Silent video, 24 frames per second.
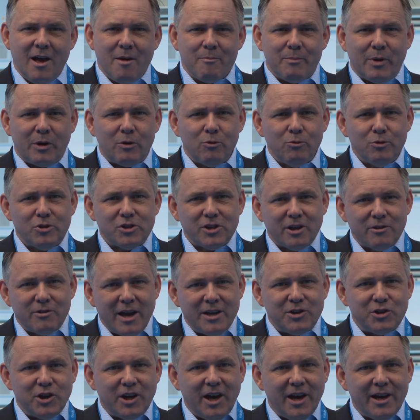But also
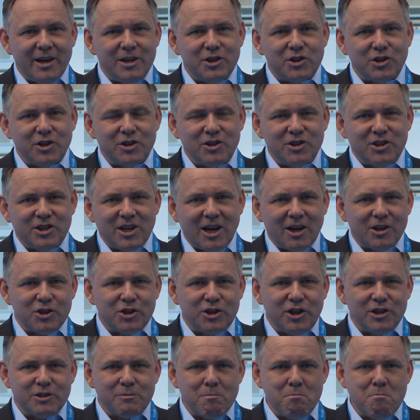education
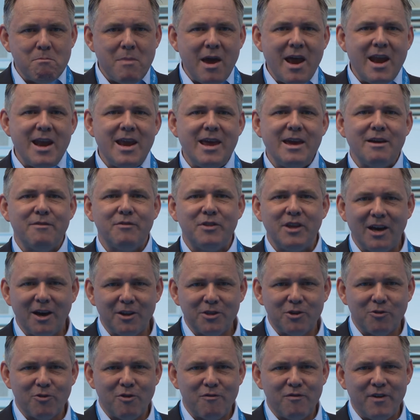touches many of the
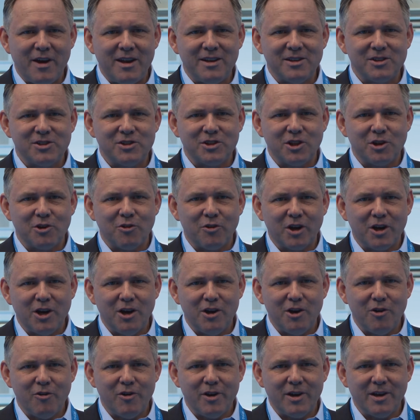other events that are
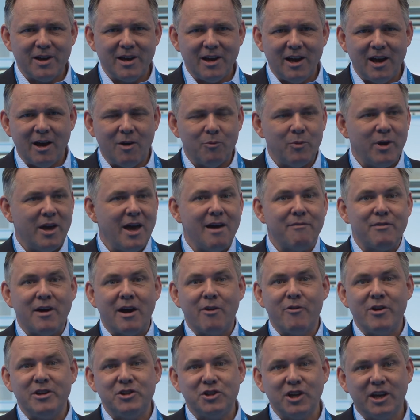occurring. We have
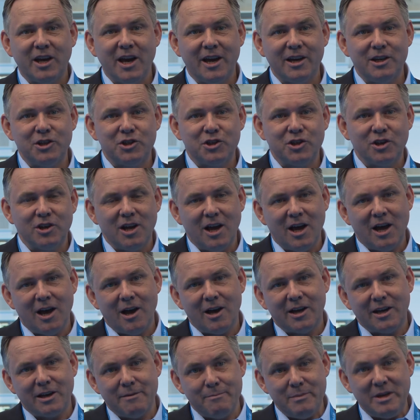our education
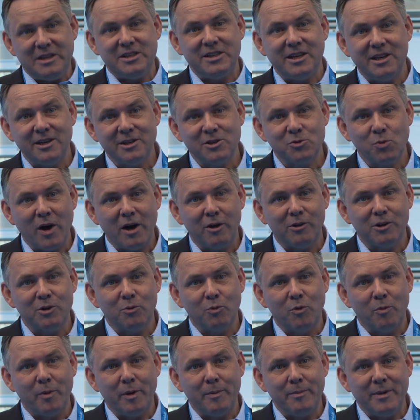committee as well that
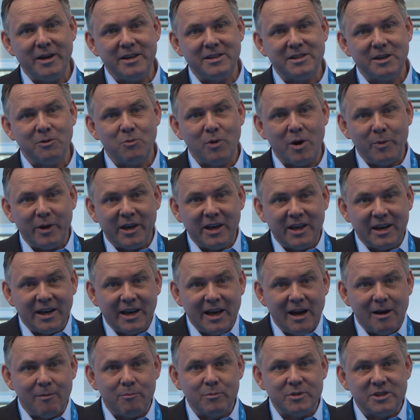will be meeting where we can
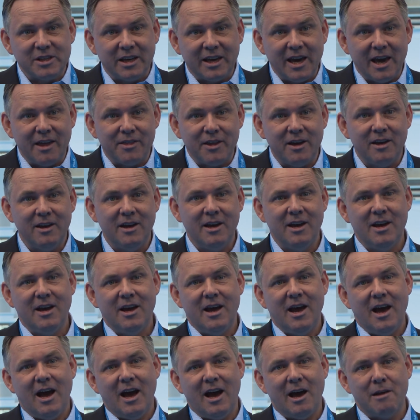come together
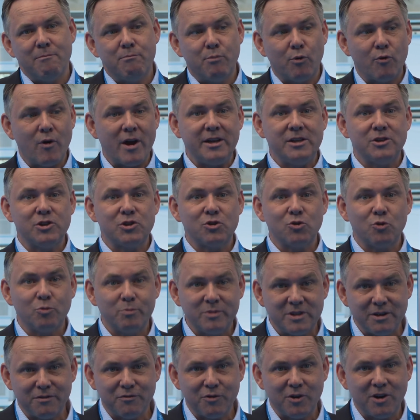and brainstorm
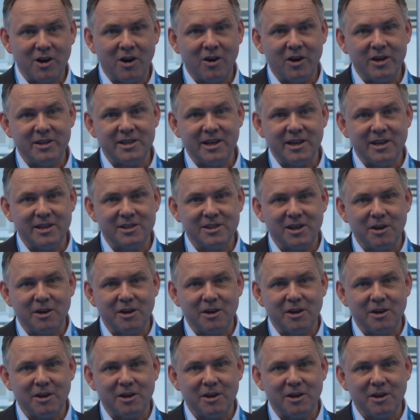different ideas.